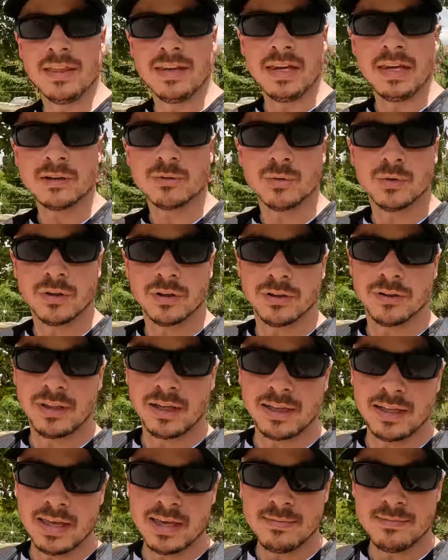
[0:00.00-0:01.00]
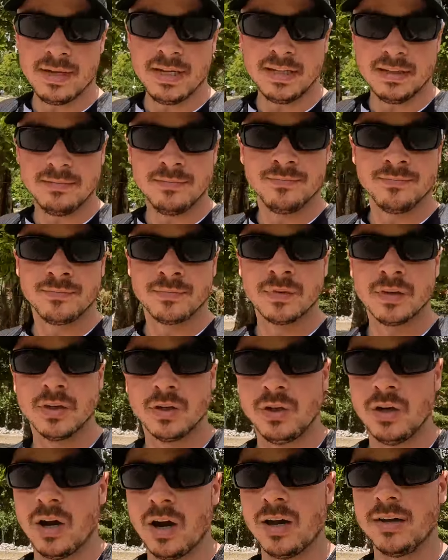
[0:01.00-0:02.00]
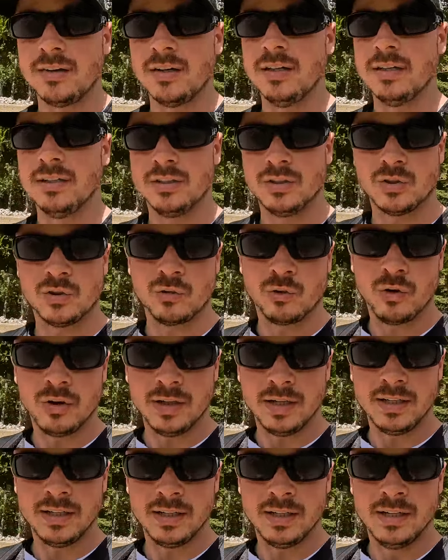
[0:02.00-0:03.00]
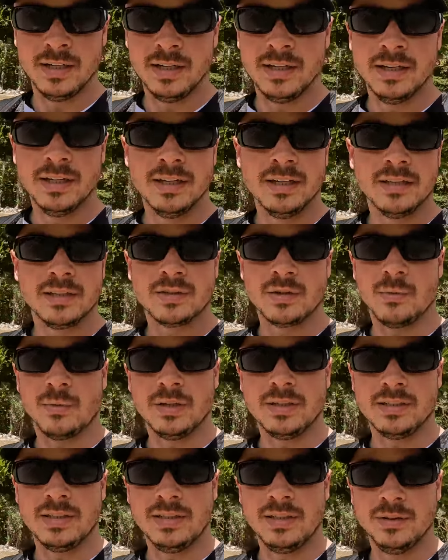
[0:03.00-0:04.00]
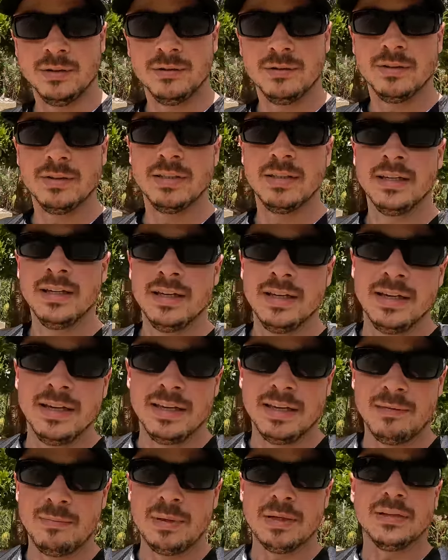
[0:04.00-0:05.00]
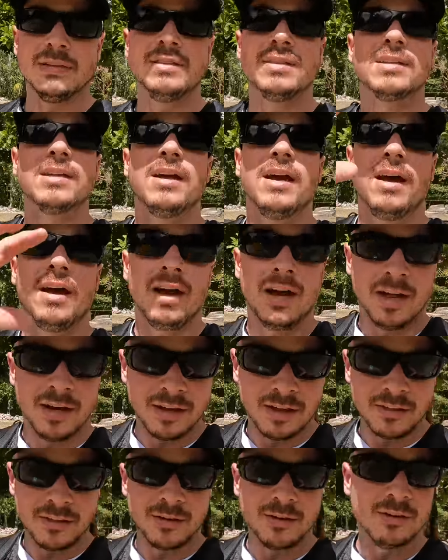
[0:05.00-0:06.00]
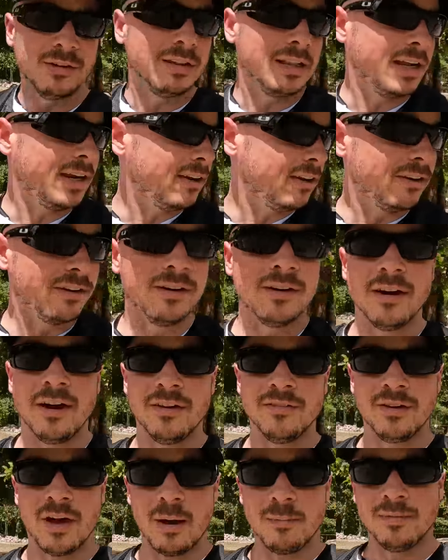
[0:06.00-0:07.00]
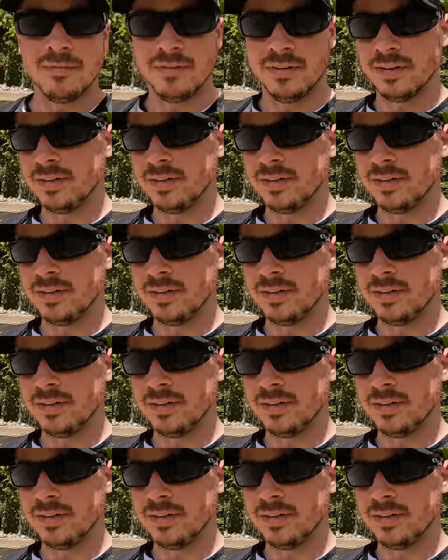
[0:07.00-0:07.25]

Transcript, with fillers: the next ruler that came in could not destroy it. So what does he do? He builds another layer on top of